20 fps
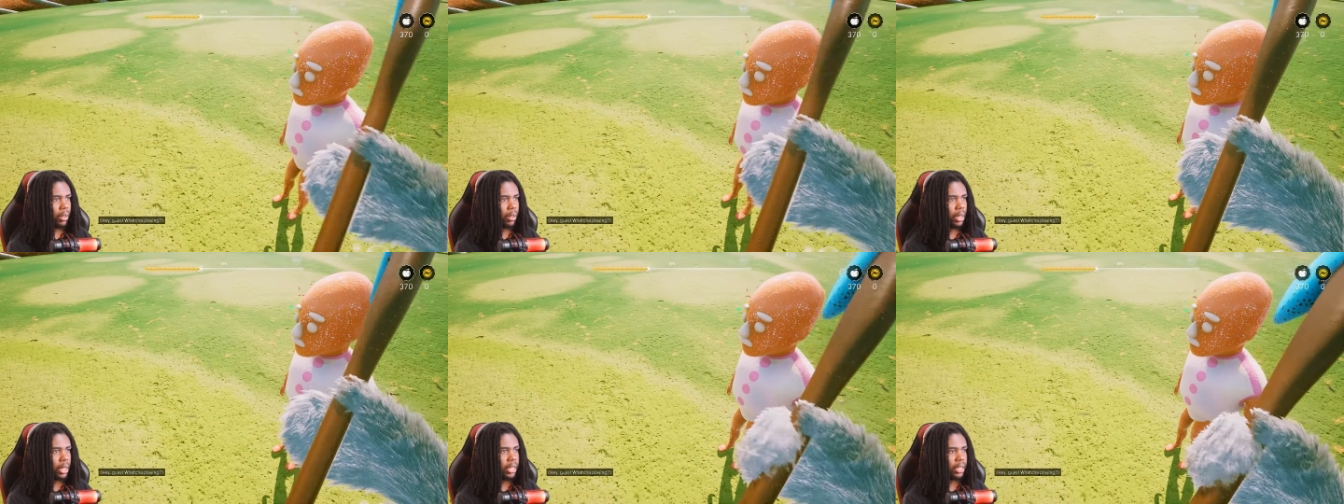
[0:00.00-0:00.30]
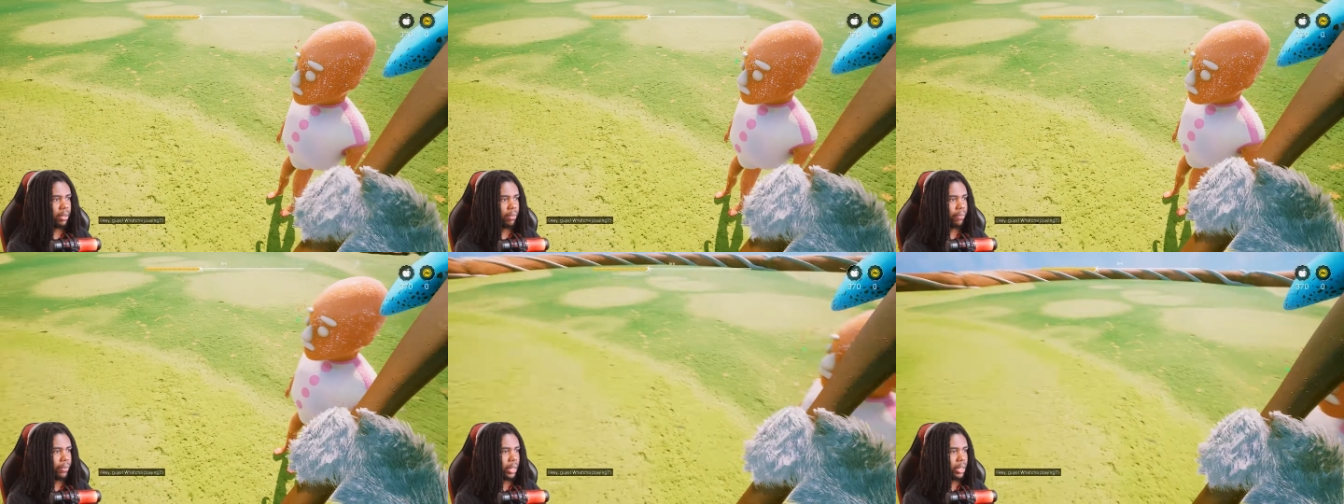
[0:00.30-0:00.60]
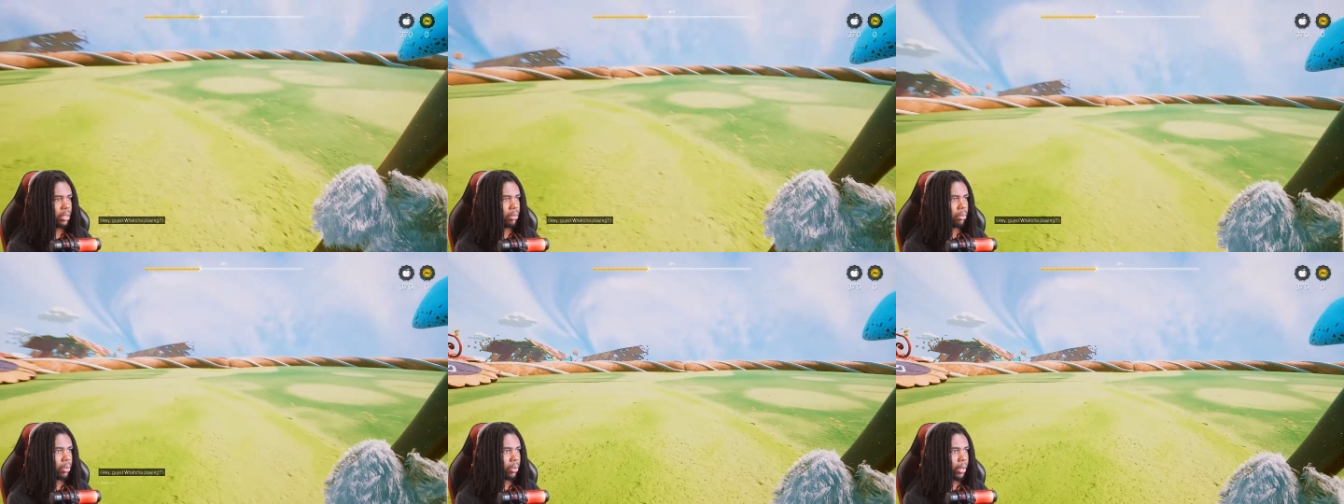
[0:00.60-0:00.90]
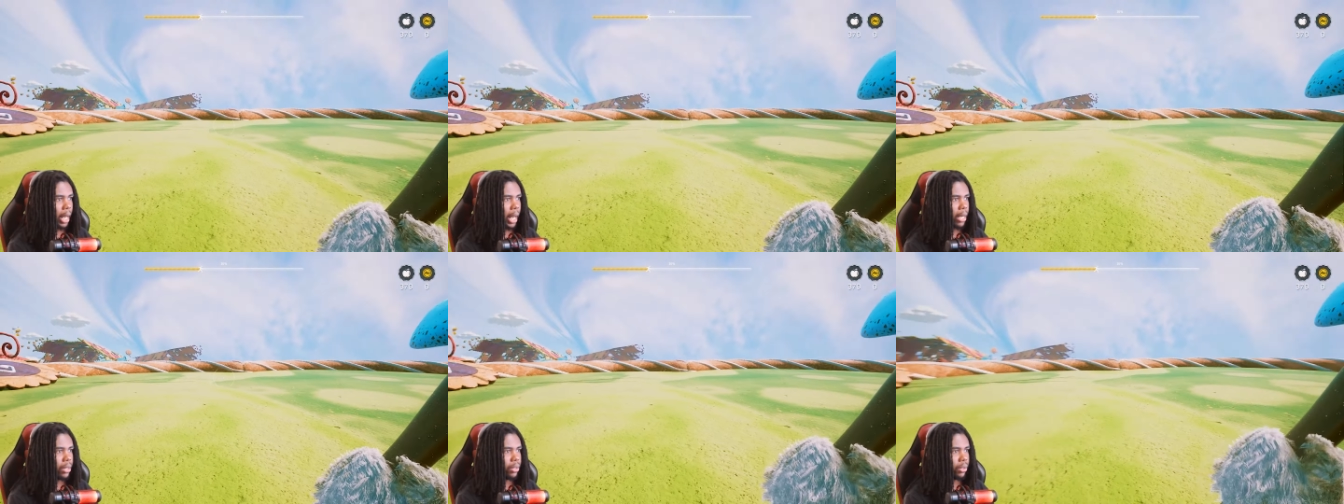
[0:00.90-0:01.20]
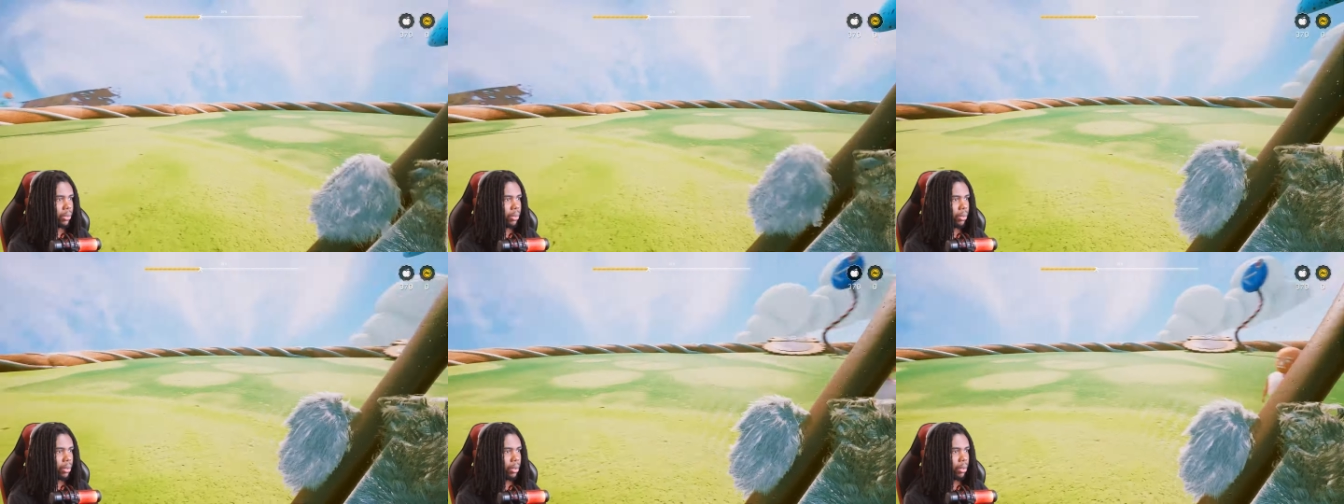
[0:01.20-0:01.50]
He's invincible. Got
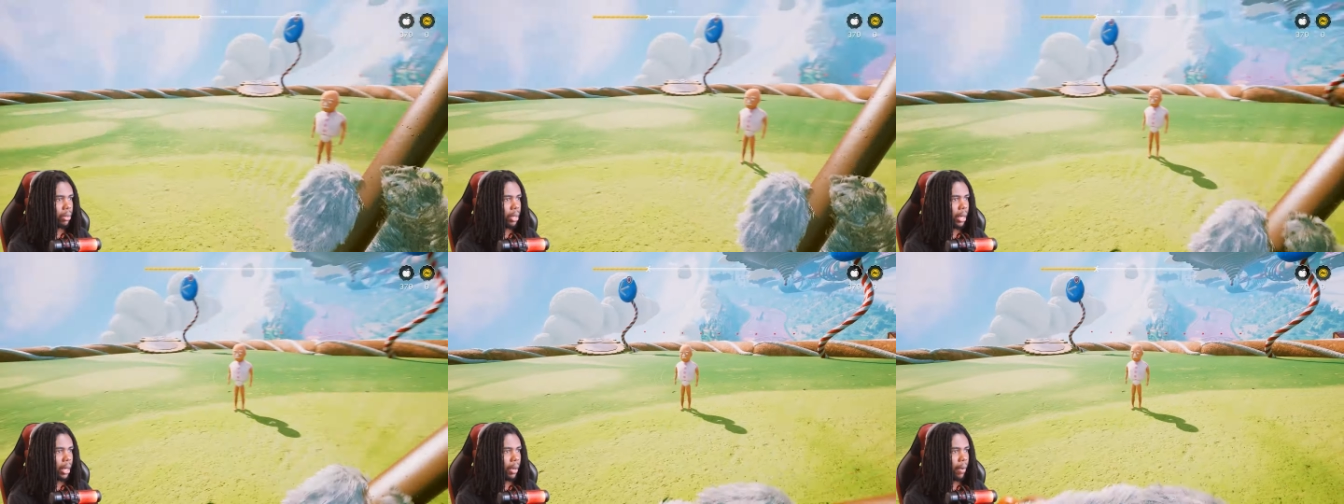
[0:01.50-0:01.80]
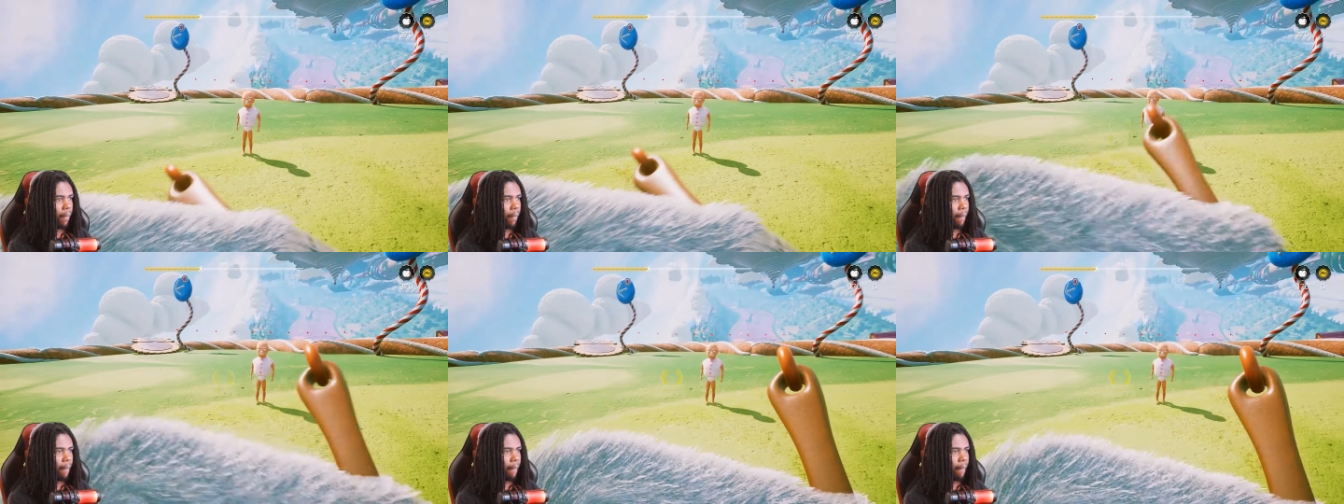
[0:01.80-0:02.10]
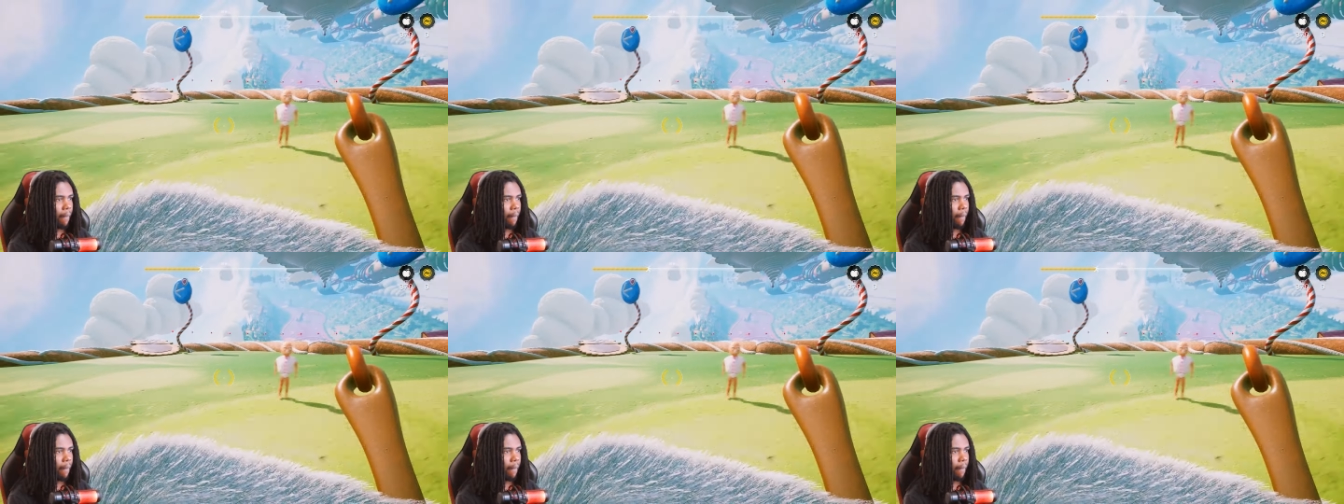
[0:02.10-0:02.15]
you. Okay.